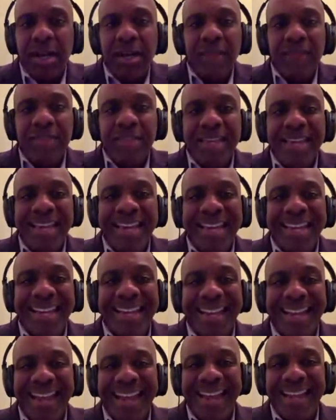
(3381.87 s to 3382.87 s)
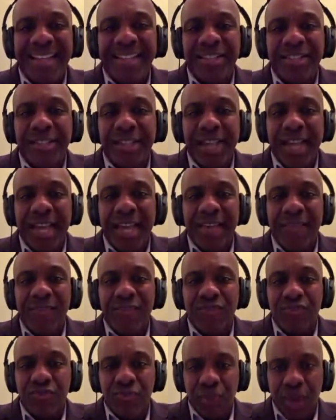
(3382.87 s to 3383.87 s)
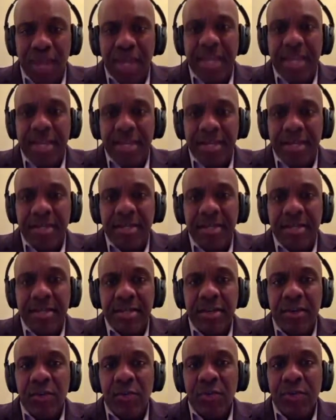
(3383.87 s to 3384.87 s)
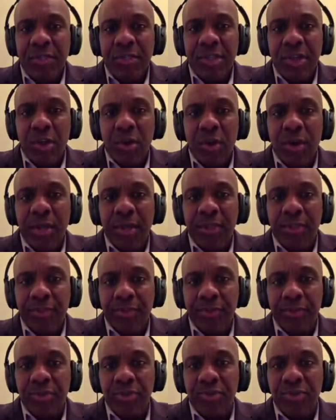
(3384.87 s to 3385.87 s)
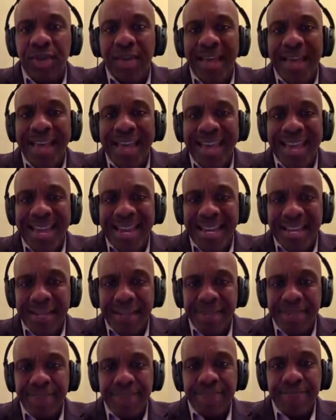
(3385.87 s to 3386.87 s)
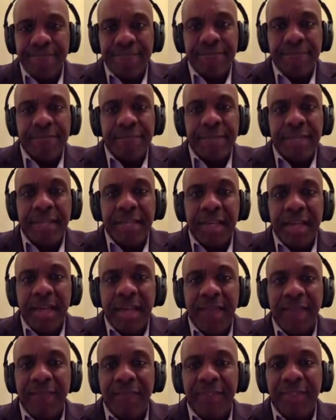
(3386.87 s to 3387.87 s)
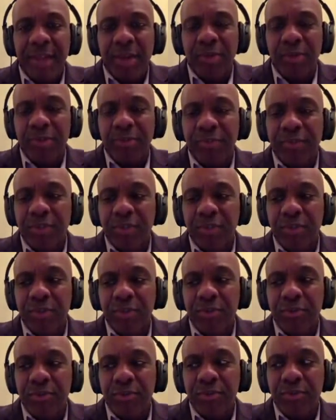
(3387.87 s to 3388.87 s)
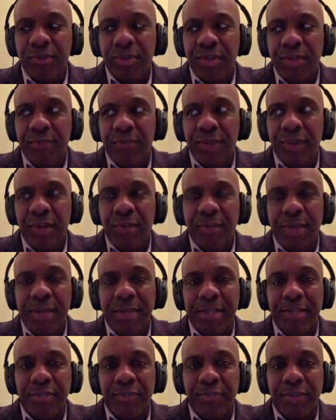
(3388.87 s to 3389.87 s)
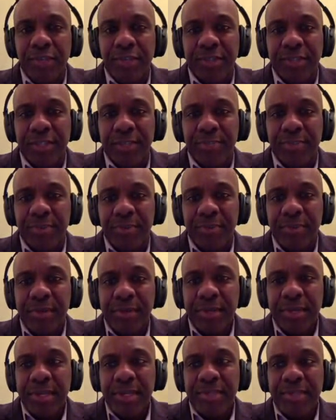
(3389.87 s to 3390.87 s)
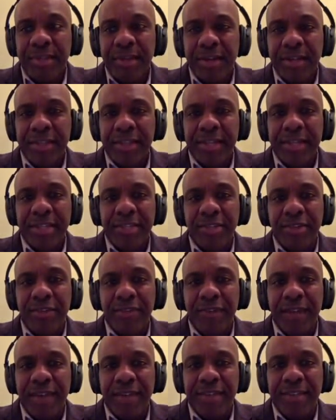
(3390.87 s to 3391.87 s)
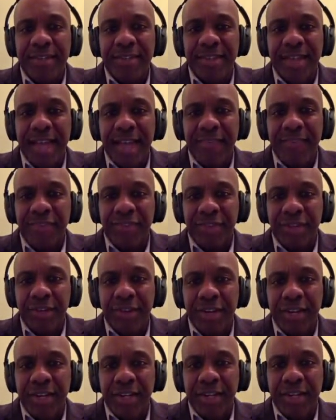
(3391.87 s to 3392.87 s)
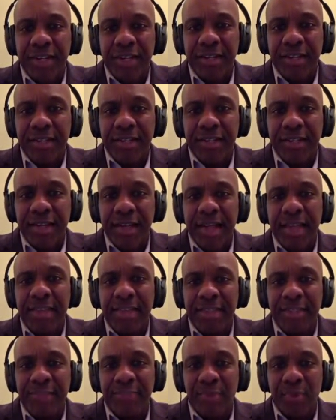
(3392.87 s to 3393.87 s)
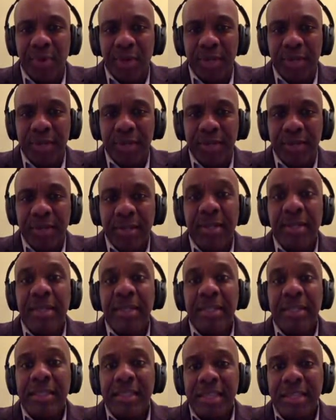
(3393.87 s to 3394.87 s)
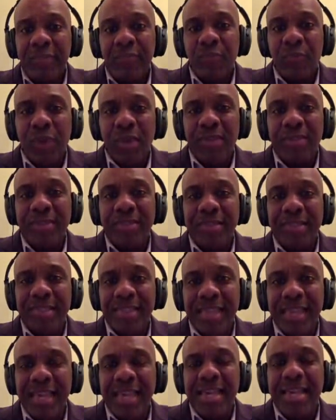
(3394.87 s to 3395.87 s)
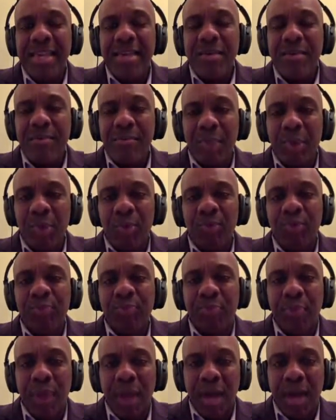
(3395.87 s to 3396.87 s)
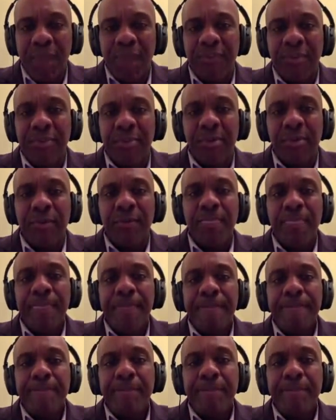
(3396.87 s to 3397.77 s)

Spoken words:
of the Atlantic slave trade was going through Haiti. And for those of you, if we're gonna make this real simple, is there anything that you can find that doesn't have sugar in it at this point? This was the most profitable